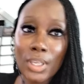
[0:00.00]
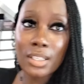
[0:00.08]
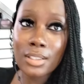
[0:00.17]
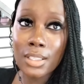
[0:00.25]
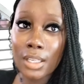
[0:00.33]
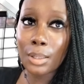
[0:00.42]

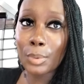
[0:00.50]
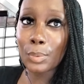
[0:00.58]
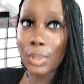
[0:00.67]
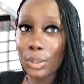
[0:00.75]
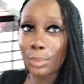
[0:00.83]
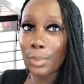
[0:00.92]
can tell
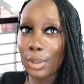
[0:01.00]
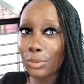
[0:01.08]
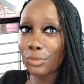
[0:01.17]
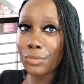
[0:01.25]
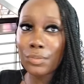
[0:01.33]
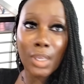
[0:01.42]
maybe on my
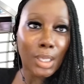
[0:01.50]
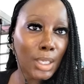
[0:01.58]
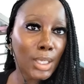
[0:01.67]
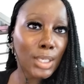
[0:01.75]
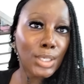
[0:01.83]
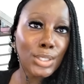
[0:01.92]

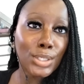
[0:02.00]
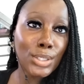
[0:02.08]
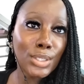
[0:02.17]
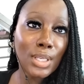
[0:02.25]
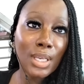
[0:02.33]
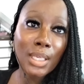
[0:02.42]

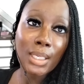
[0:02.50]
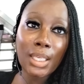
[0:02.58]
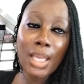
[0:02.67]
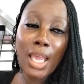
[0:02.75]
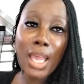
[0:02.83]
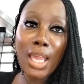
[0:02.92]
face
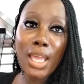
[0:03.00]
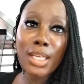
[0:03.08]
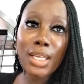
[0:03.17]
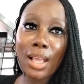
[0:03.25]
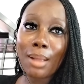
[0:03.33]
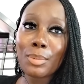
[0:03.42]

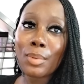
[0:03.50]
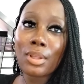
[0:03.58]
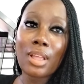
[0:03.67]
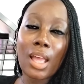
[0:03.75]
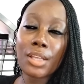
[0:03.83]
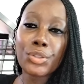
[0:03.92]
and i'm
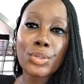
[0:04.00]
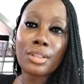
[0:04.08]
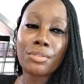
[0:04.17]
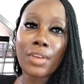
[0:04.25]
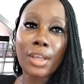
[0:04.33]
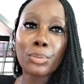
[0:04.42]

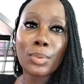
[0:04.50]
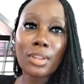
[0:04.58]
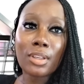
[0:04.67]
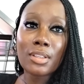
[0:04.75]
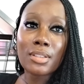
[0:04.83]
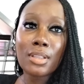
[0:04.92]
actually fine with
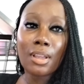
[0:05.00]
it